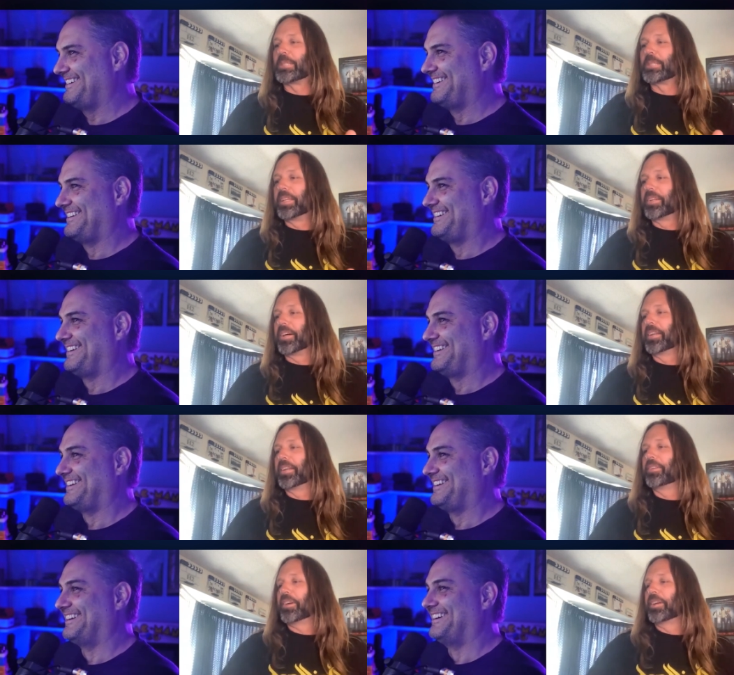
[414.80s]
Speaker 1: actually spend
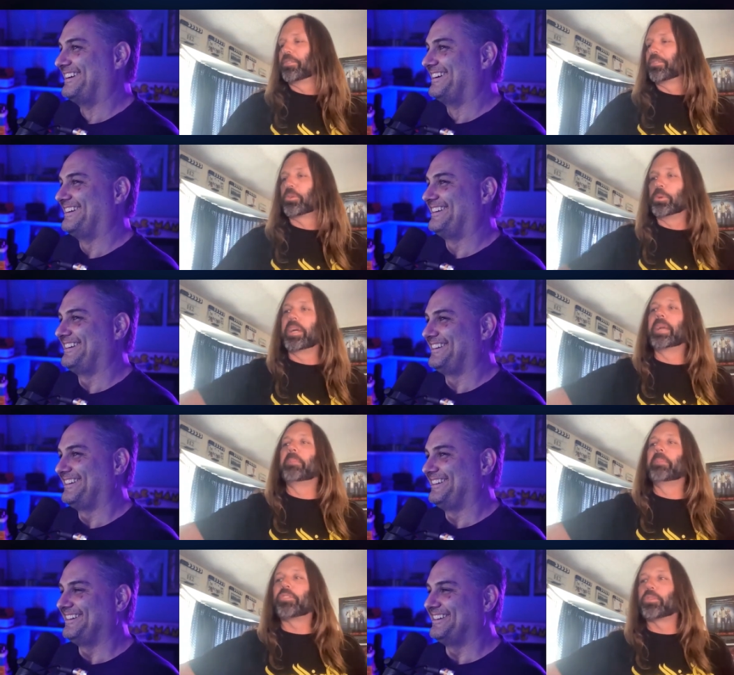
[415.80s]
on on
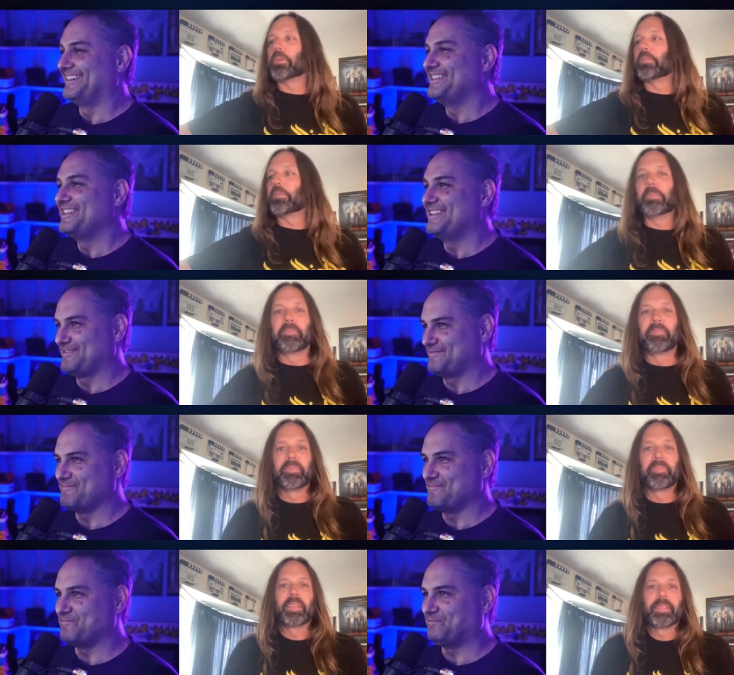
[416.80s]
school and make a short film
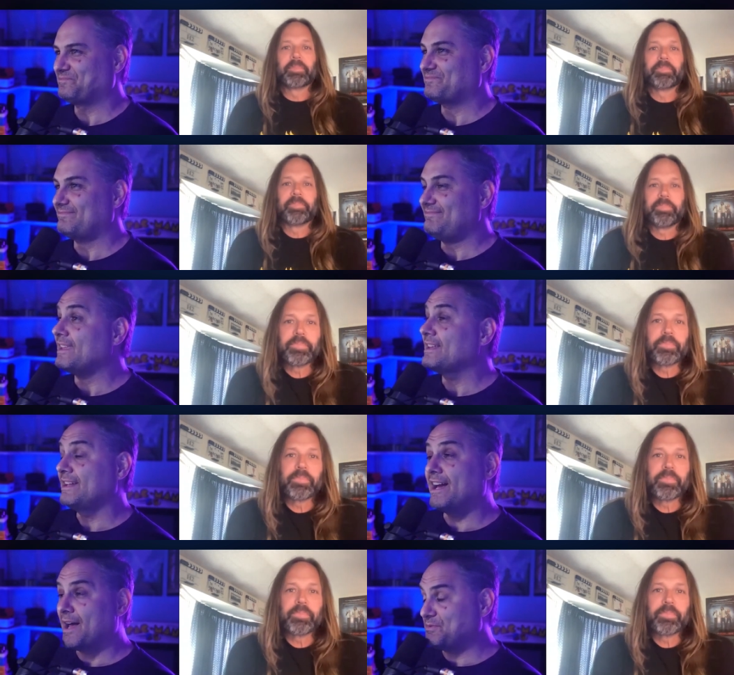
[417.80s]

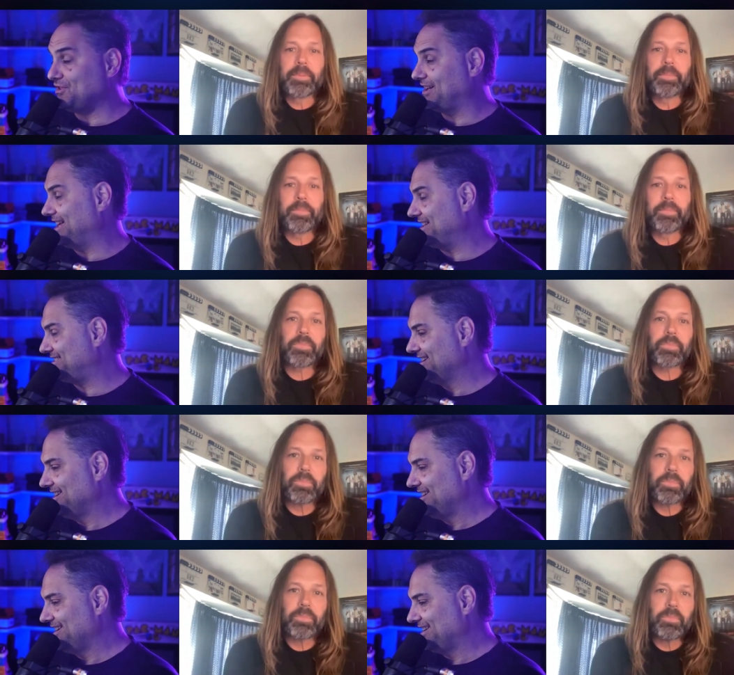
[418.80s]
Speaker 2: yeah absolutely and that's
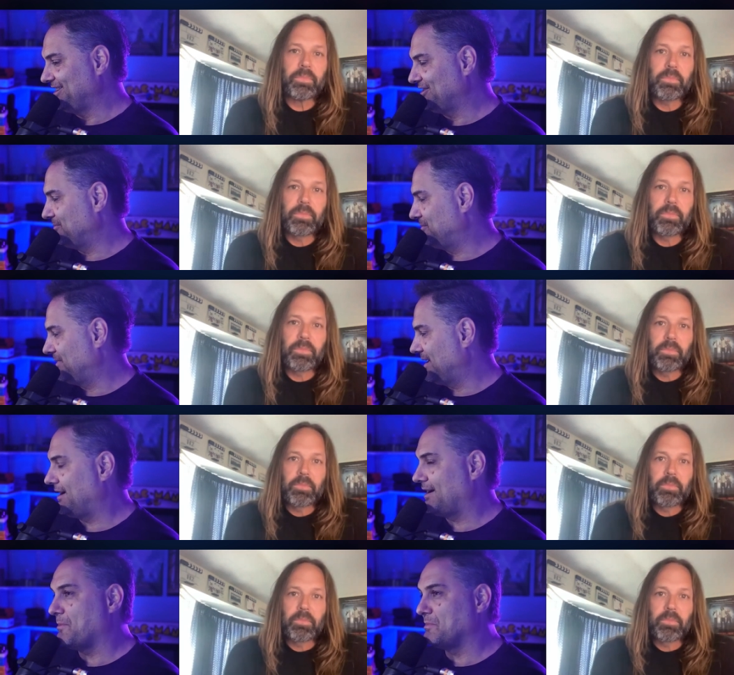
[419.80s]
you know,
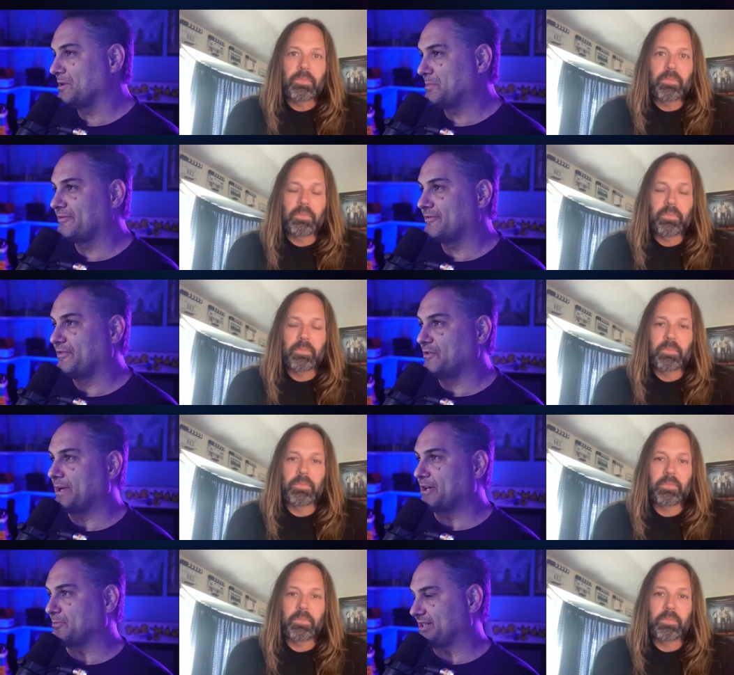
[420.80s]
I, am a little bit of a
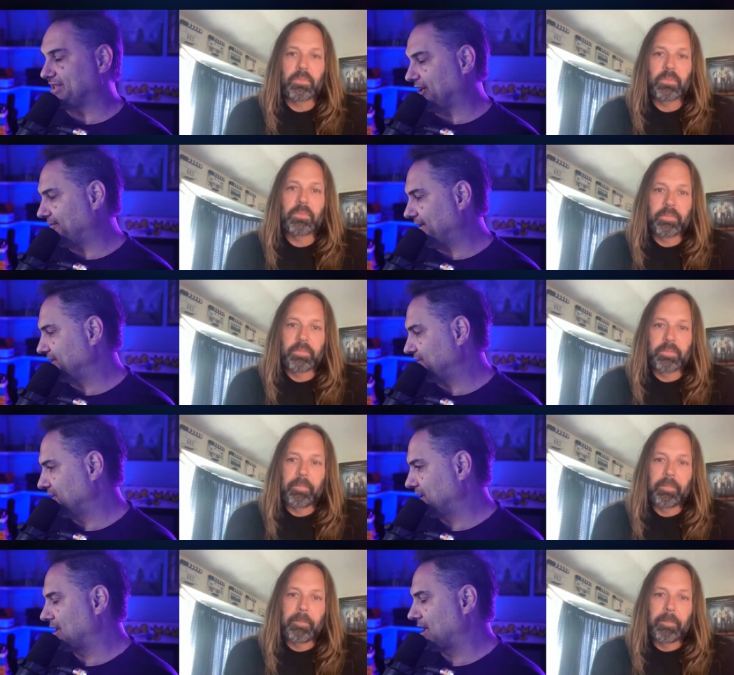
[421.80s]
filmmaker myself. I do a
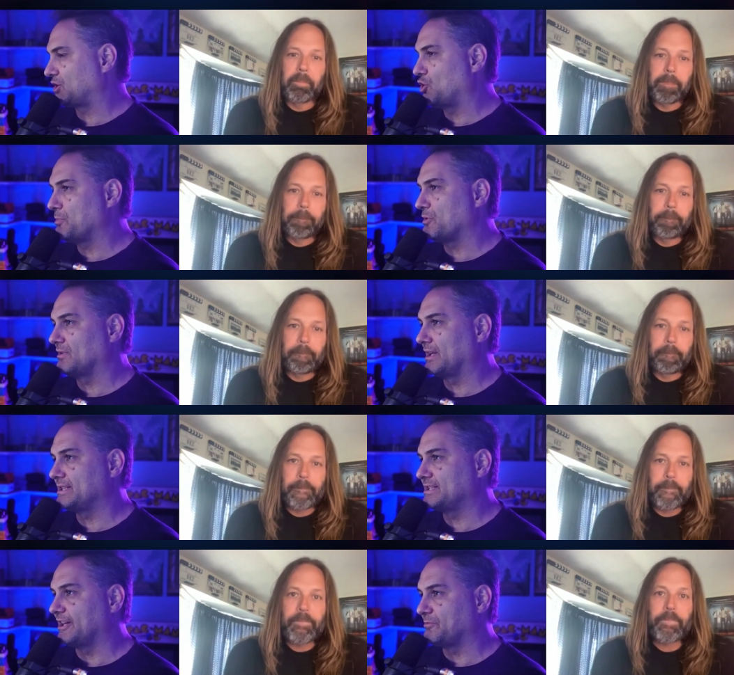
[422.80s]
lot of corporate related
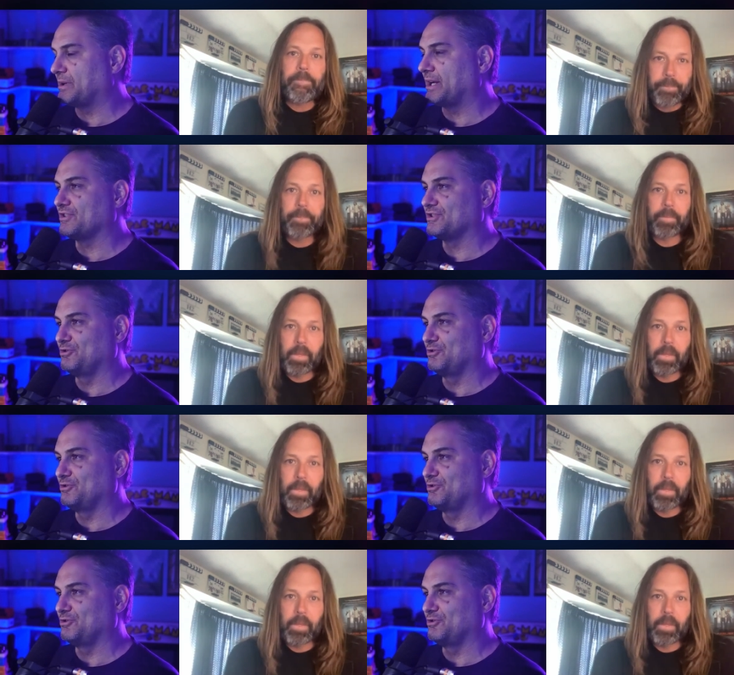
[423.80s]
stuff, but I also do